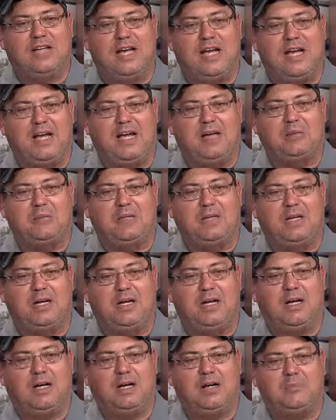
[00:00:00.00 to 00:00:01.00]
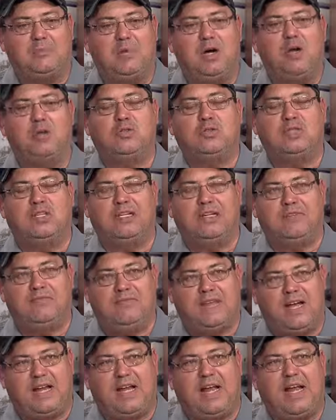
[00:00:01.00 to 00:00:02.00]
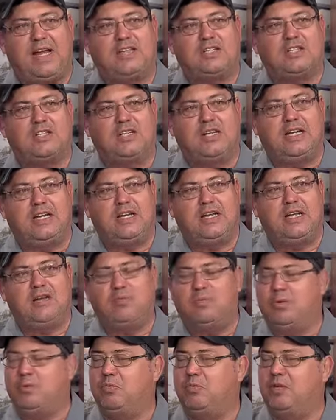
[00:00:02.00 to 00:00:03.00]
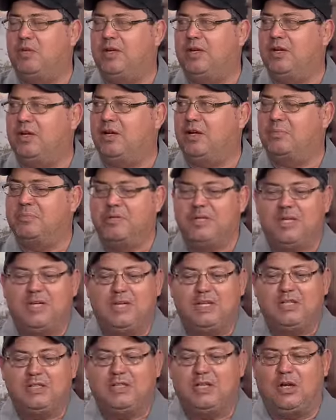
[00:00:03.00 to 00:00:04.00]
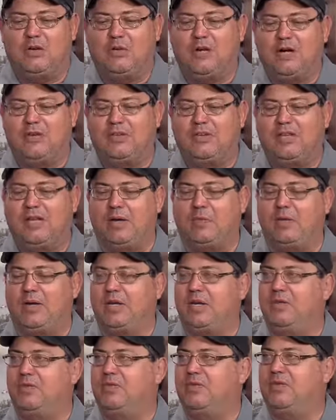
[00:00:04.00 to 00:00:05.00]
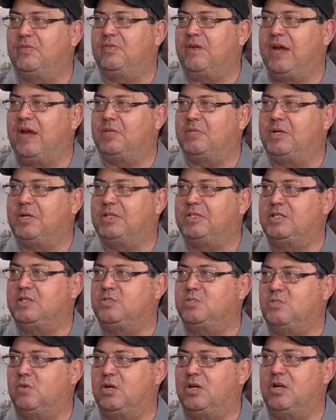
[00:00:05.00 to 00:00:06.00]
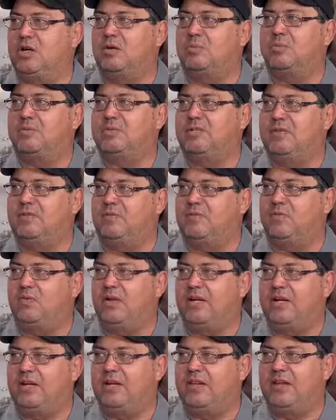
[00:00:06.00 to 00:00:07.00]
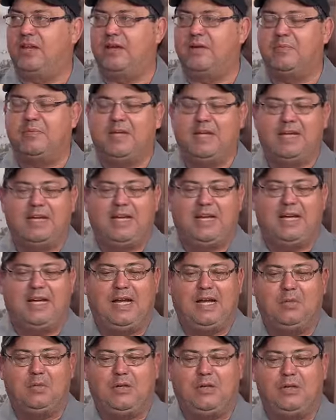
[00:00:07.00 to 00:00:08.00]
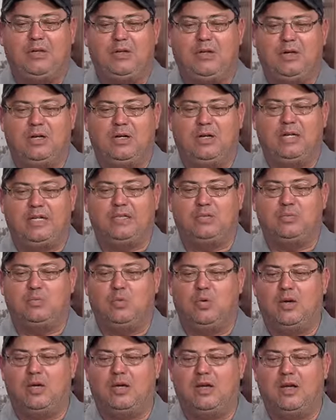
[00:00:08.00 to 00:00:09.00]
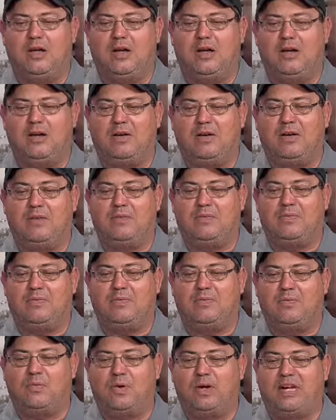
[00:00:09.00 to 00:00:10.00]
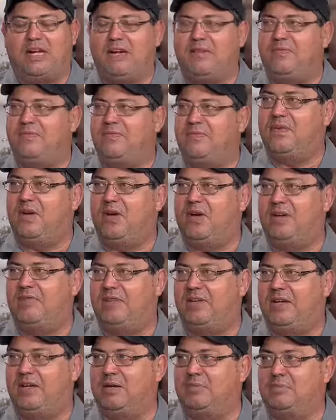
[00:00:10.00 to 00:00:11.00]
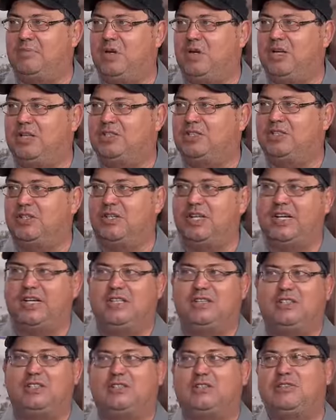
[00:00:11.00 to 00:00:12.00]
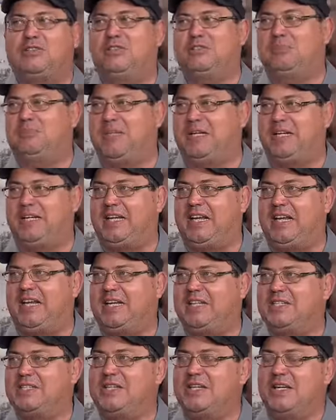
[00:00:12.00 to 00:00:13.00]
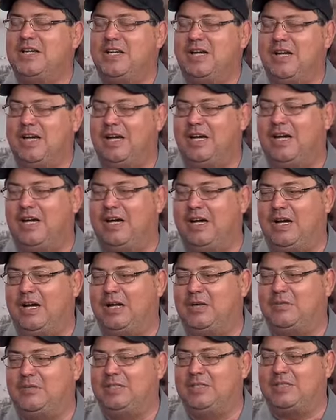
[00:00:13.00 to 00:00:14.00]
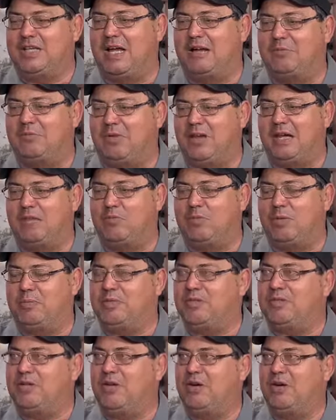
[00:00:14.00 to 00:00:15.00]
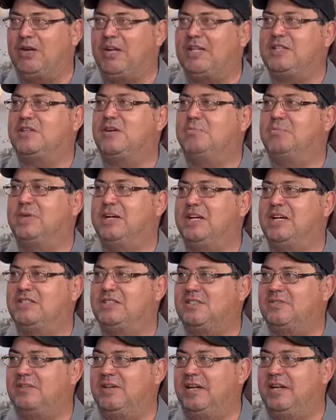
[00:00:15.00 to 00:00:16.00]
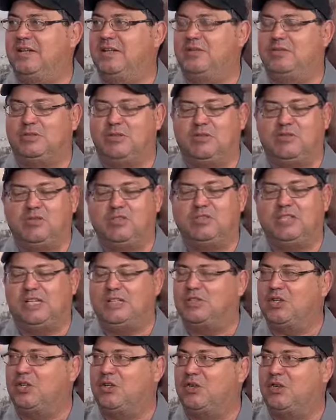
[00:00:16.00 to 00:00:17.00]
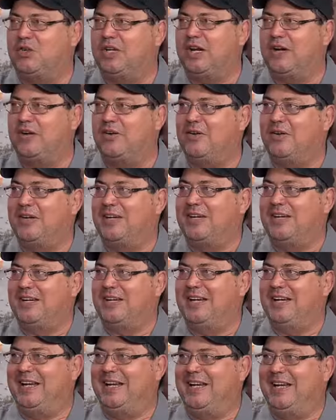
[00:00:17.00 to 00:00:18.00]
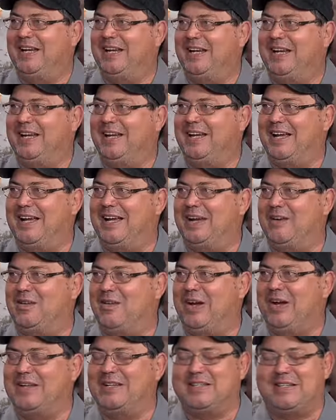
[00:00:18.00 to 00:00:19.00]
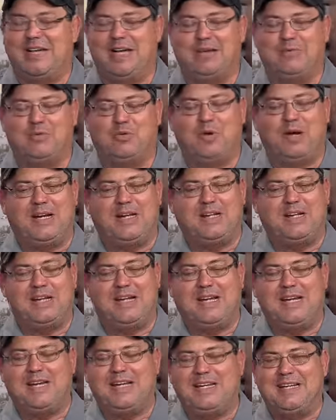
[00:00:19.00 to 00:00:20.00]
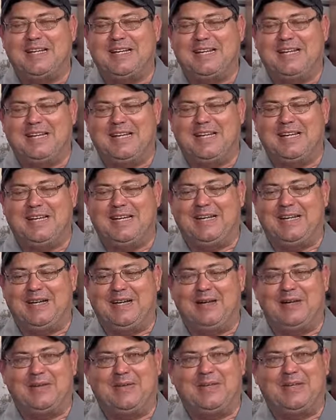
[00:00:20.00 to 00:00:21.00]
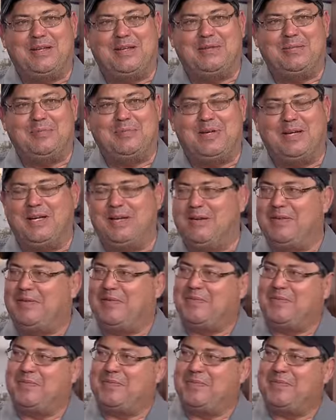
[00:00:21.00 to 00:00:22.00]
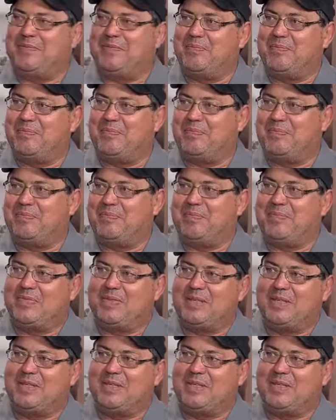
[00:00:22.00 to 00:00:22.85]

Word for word: time uh, emotionally, financially, and we wanted to help. So everything we do for the families is 100% free to them, and we do at least one uh, free fun event a month, so they could just right. be kids. Uh, we just got Lake Winnepesaukah. That's our biggest event. Mm-hmm. There was mm-hmm. over 600 there, and wow. had a great time, great day, and uh, and everything you do for the Lana's Love